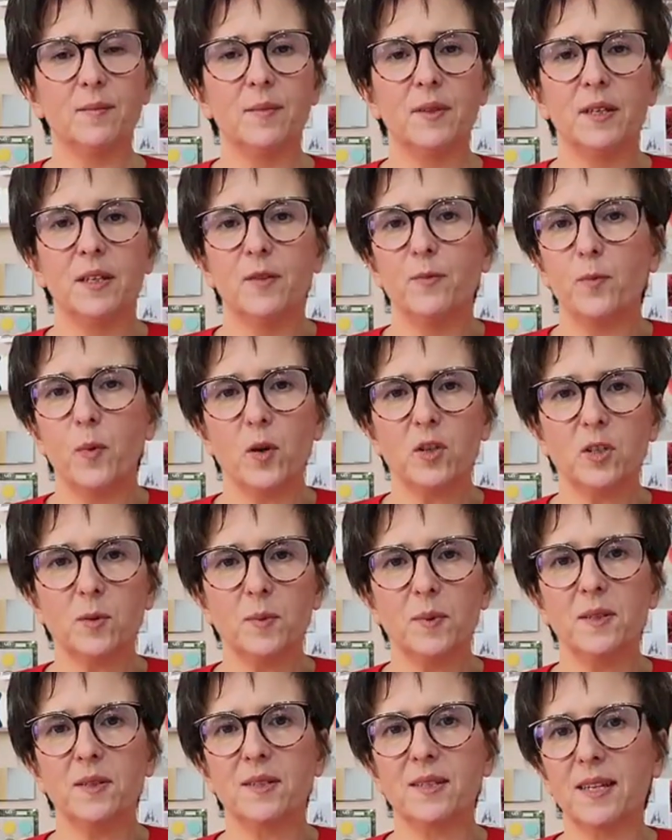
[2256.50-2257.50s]
if
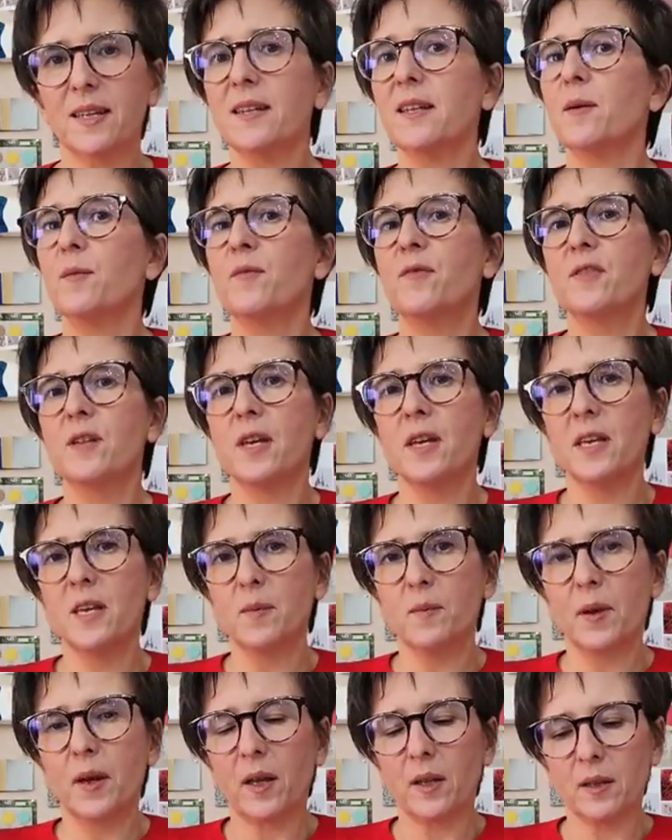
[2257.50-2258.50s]
possible, send them via
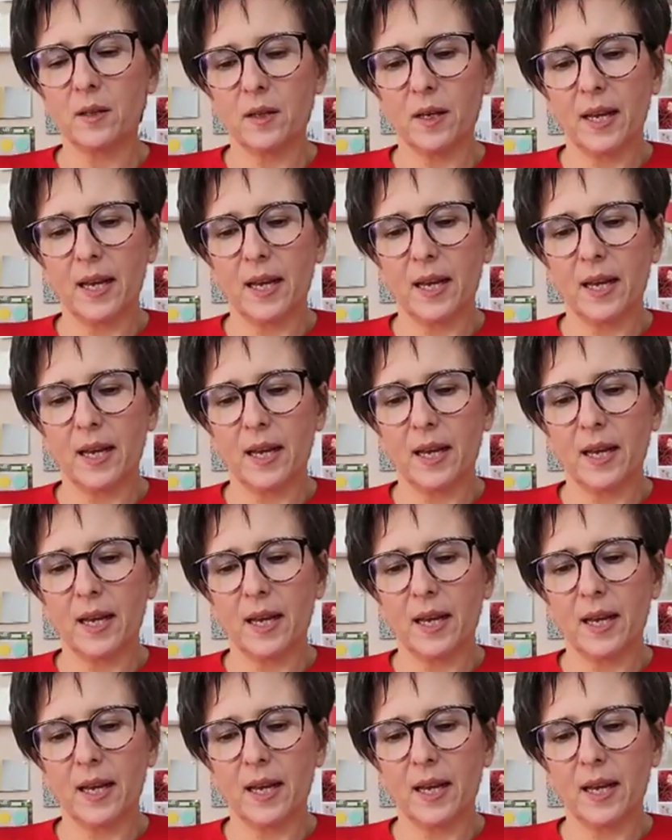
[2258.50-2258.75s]
email